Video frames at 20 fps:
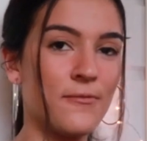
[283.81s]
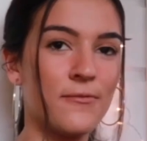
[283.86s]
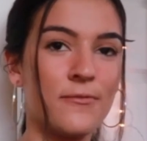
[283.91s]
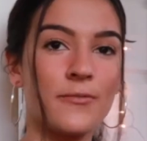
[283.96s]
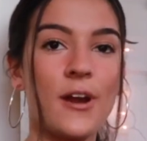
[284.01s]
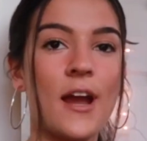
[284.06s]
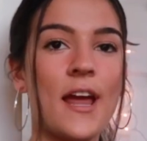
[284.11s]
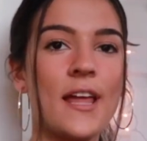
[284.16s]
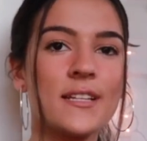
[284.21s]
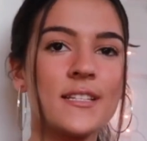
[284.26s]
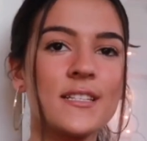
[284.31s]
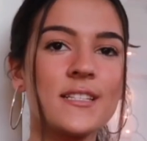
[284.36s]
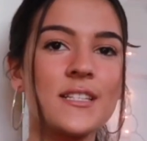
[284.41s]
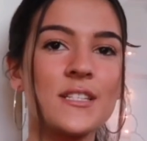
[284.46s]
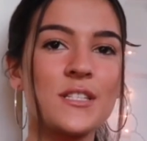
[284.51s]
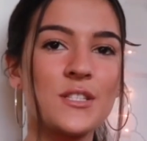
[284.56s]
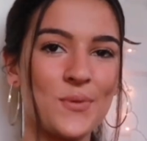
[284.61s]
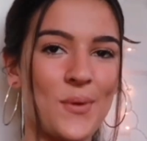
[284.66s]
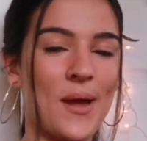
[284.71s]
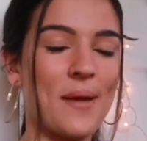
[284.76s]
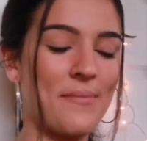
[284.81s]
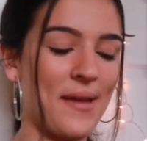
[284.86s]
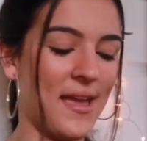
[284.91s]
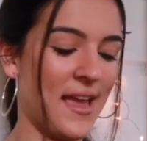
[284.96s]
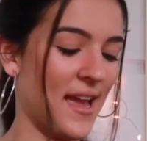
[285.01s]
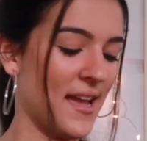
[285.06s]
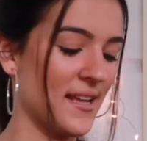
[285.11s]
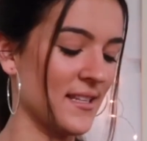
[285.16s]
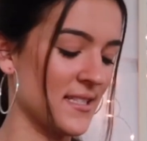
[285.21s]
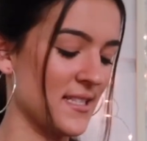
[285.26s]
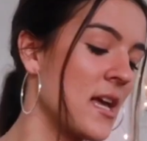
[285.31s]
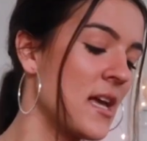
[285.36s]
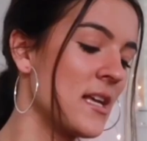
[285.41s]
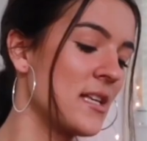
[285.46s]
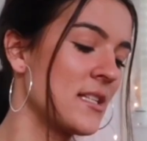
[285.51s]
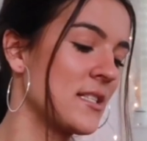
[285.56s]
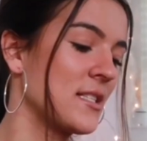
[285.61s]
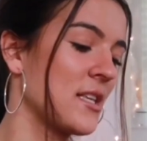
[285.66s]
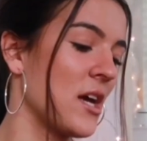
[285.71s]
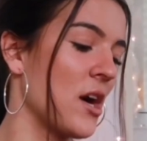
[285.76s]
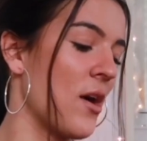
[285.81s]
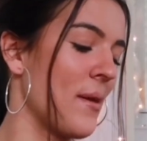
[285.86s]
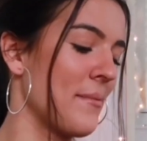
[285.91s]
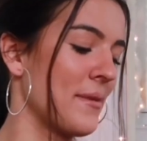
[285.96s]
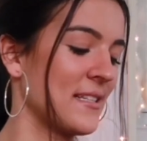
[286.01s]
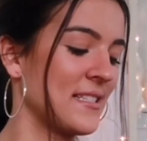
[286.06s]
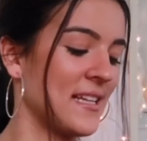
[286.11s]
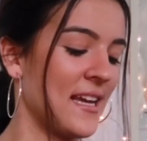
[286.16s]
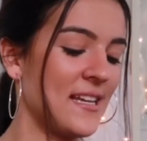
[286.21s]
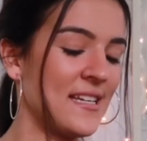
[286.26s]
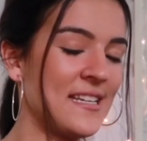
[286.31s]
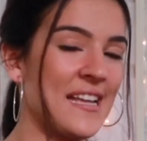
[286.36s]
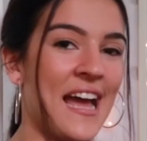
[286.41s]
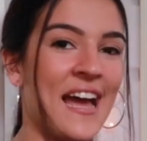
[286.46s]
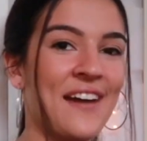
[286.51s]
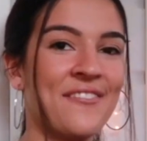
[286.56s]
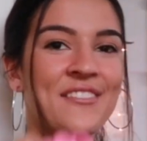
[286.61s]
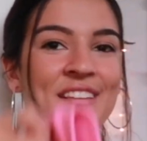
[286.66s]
Friends sweatpants. So I'm excited to have